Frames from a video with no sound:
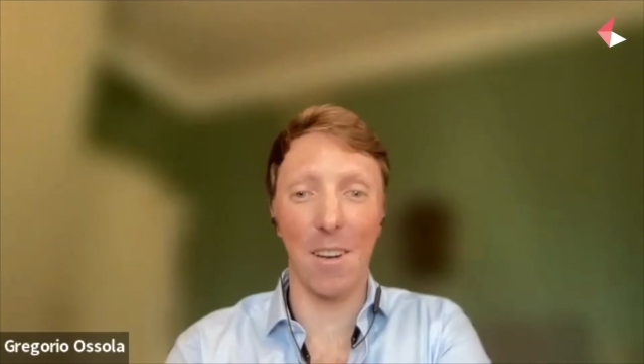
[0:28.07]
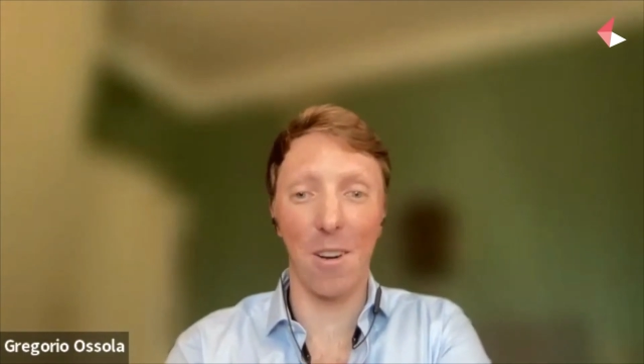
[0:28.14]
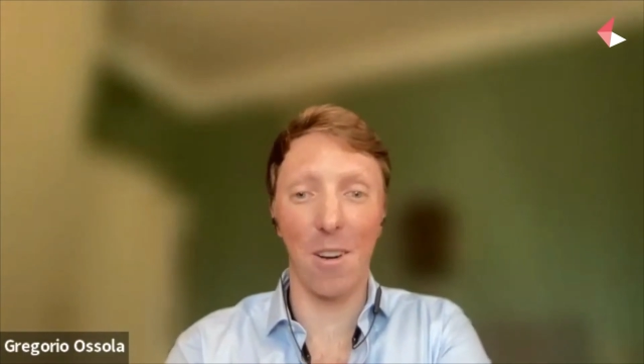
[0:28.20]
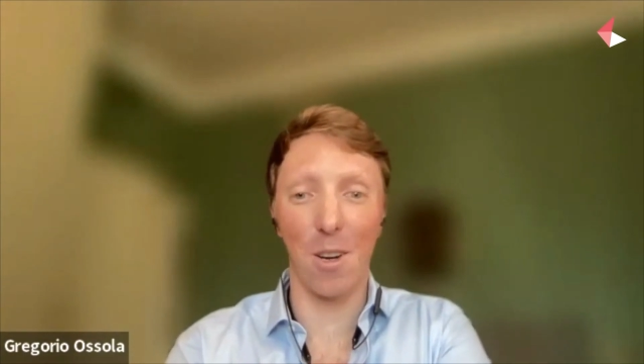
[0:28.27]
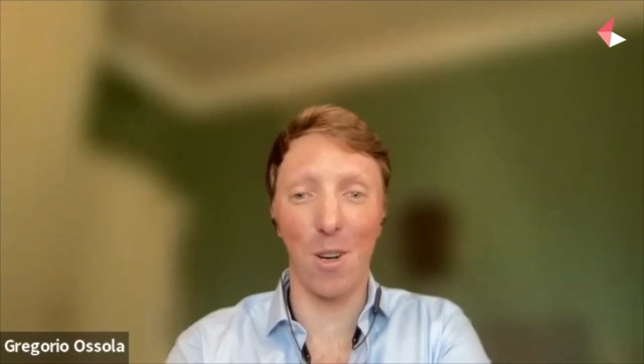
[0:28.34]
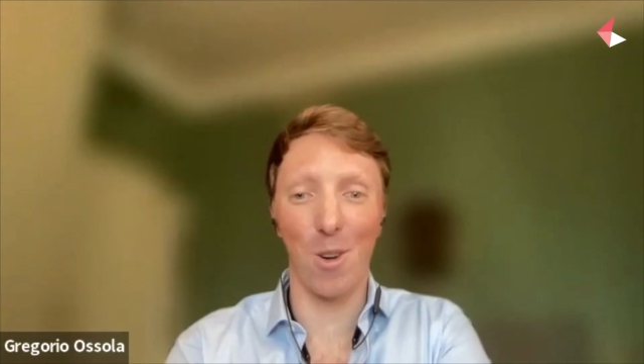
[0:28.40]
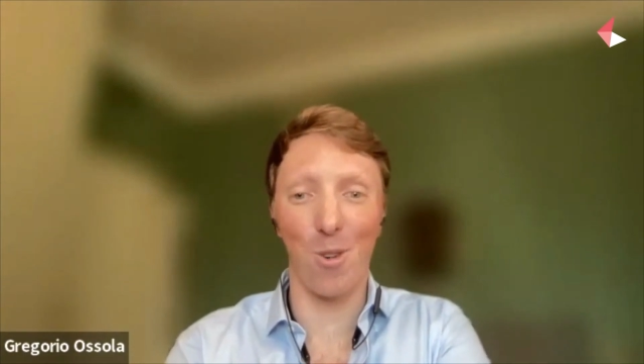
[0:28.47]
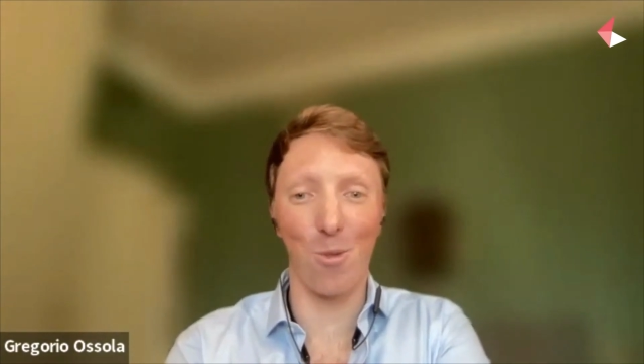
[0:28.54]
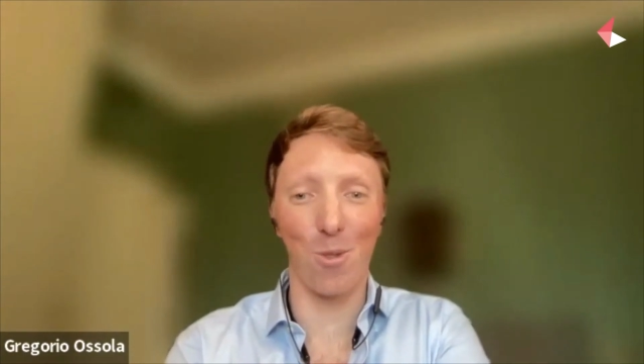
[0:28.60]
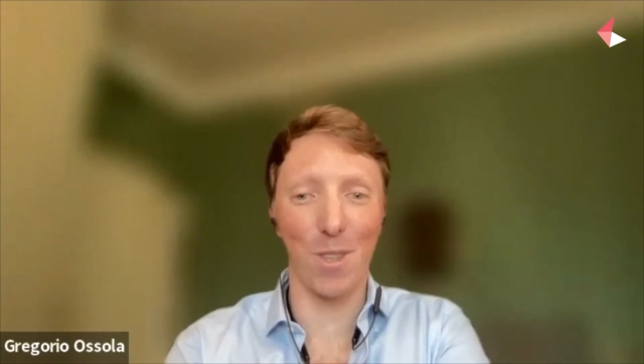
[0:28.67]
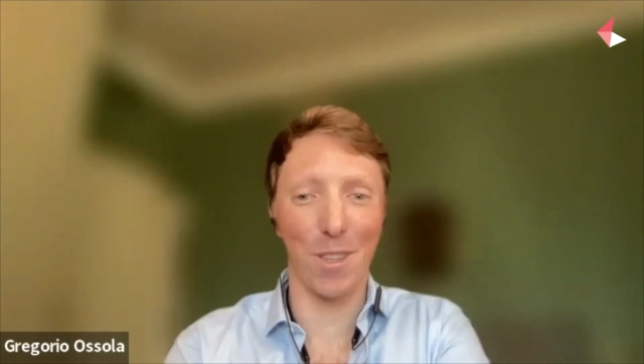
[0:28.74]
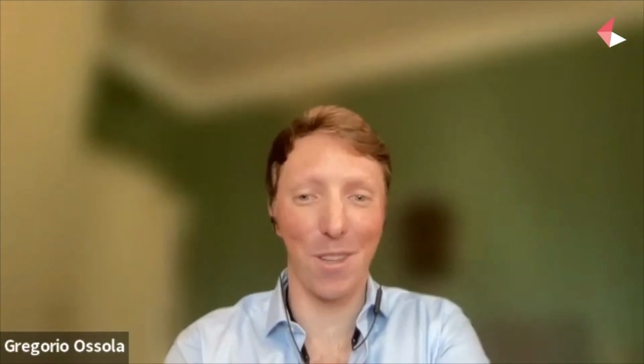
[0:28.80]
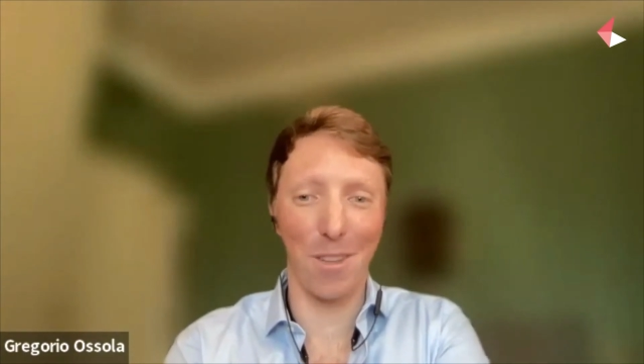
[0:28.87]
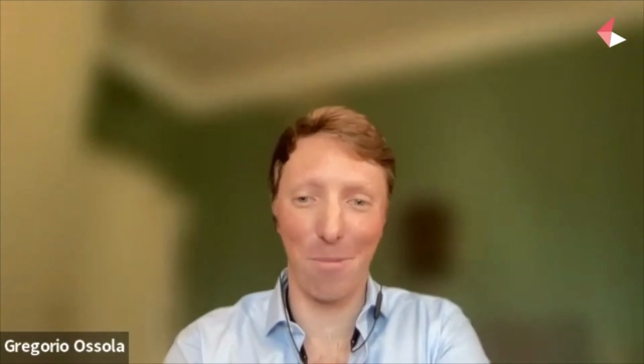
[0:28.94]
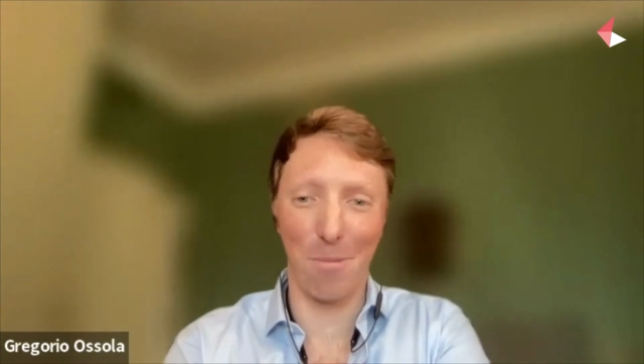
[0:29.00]
are only
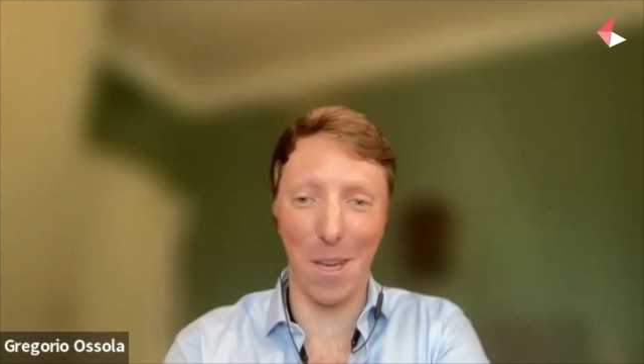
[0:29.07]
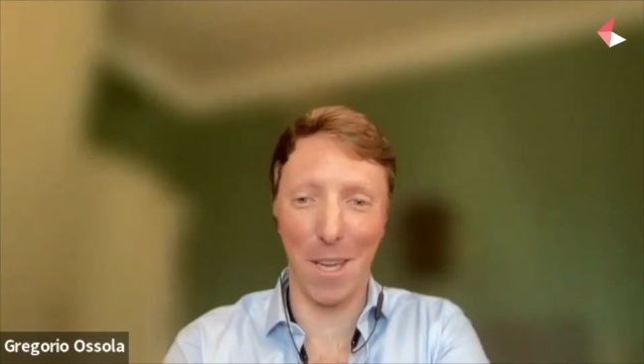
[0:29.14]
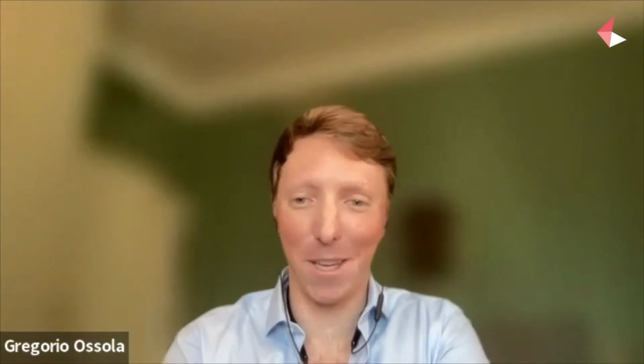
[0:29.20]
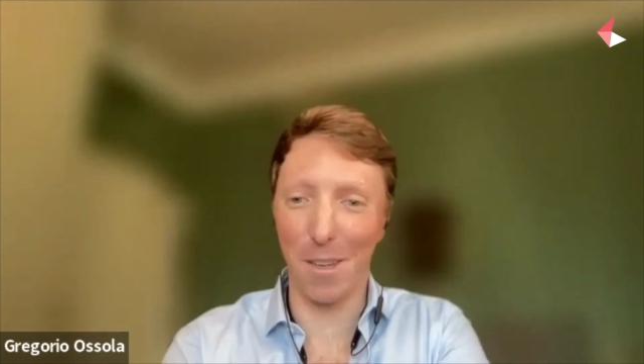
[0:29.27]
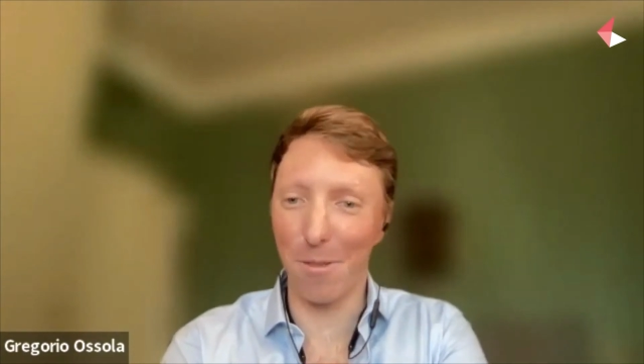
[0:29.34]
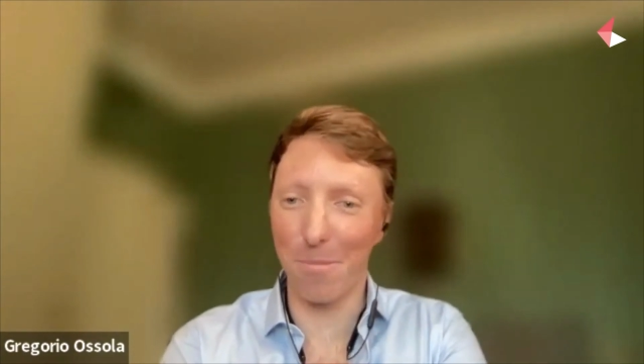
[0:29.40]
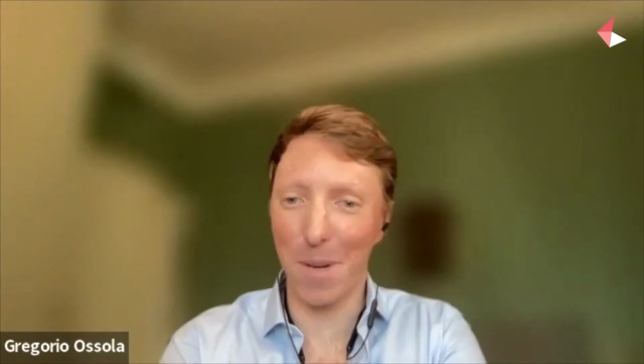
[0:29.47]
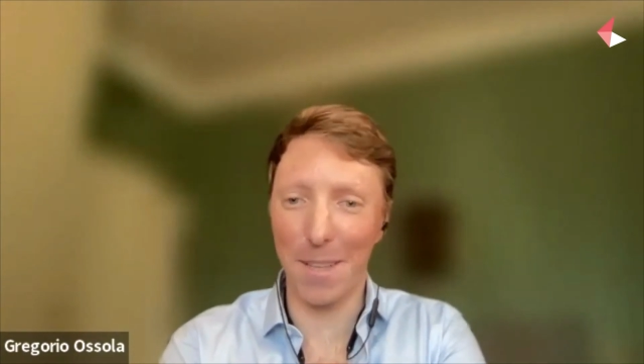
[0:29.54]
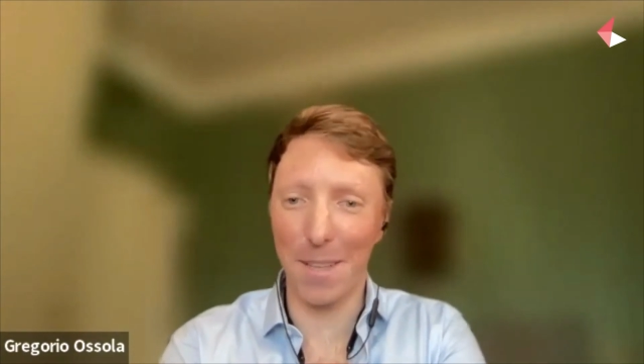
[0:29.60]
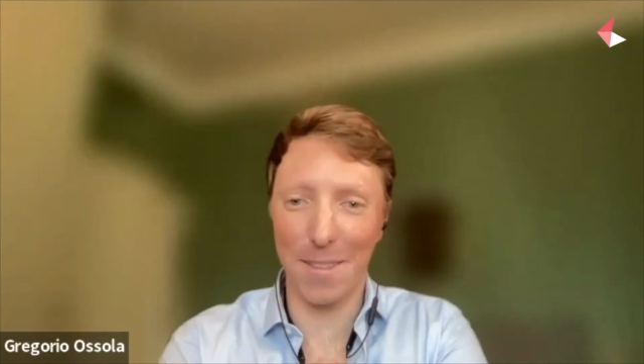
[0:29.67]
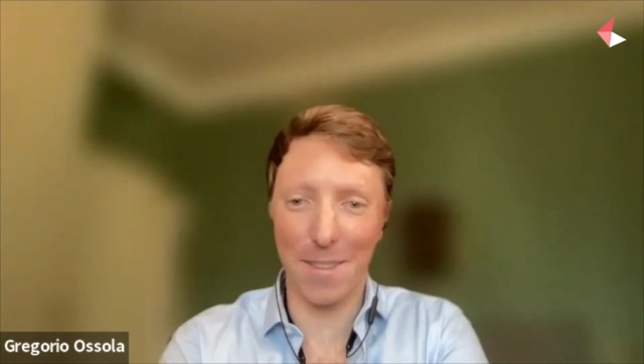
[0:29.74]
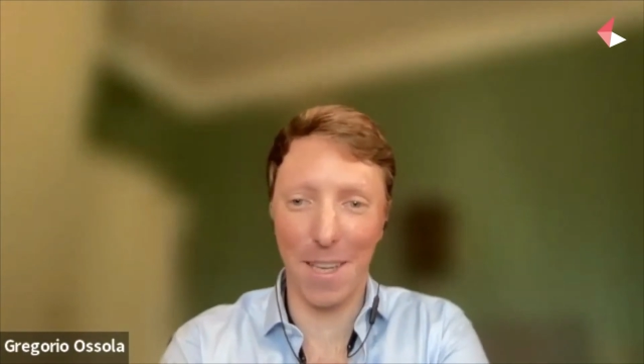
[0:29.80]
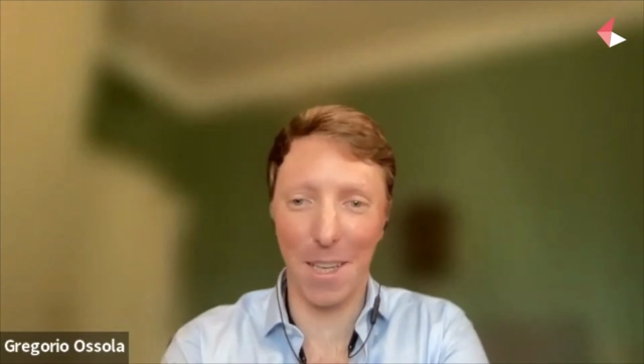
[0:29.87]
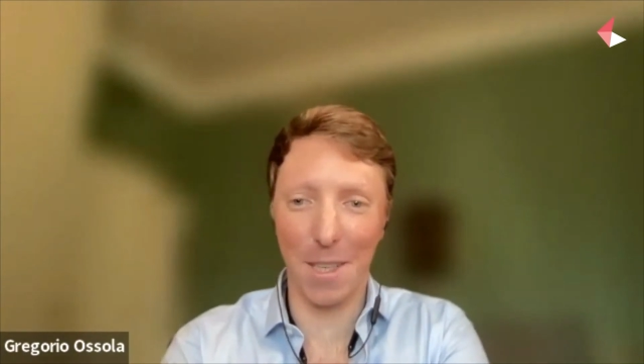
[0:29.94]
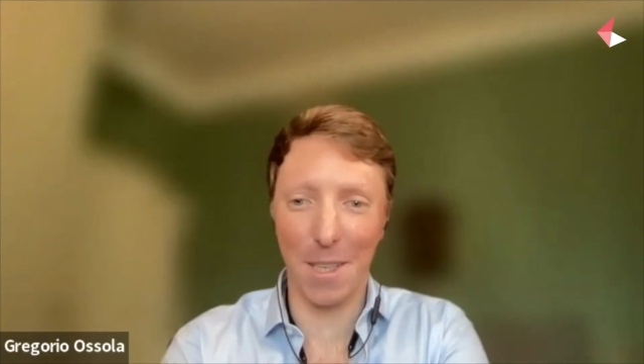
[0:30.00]
the domain of
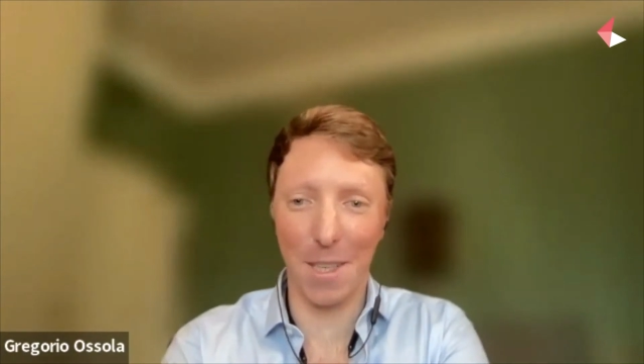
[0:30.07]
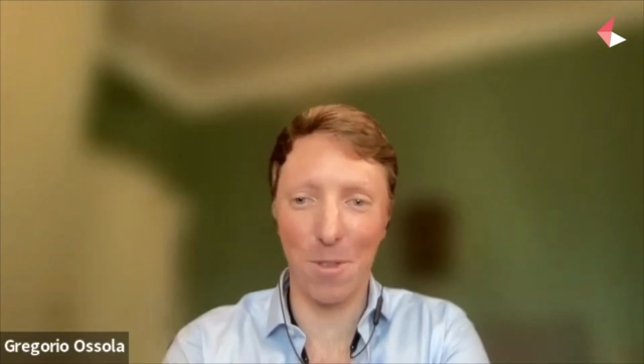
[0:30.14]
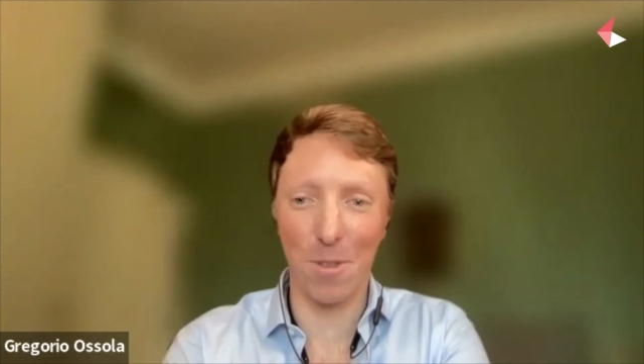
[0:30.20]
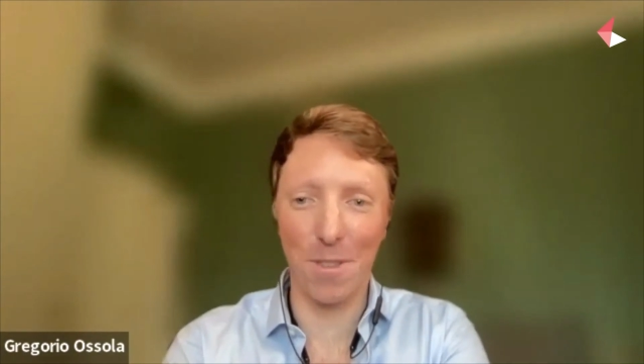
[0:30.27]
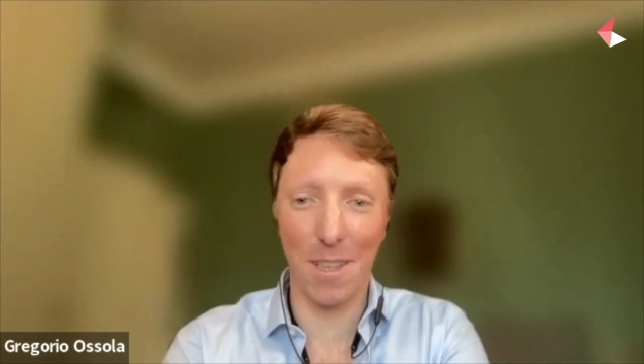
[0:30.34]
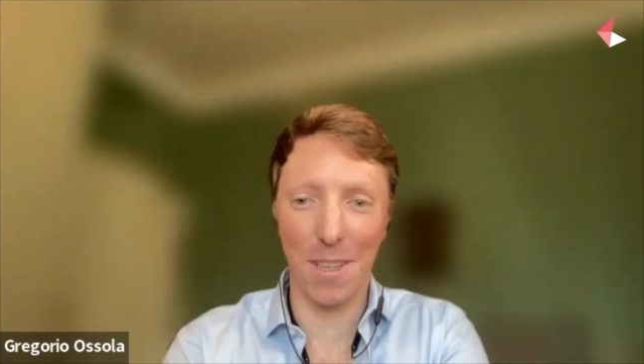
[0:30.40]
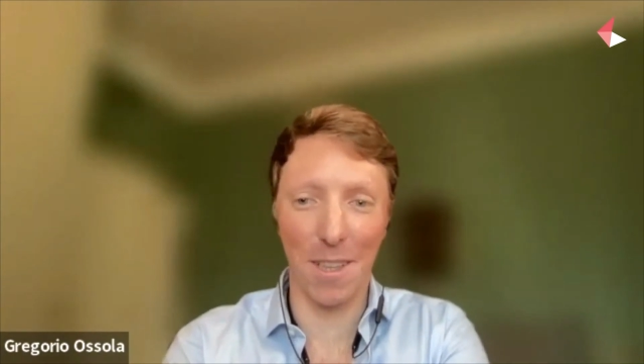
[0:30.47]
patent experts,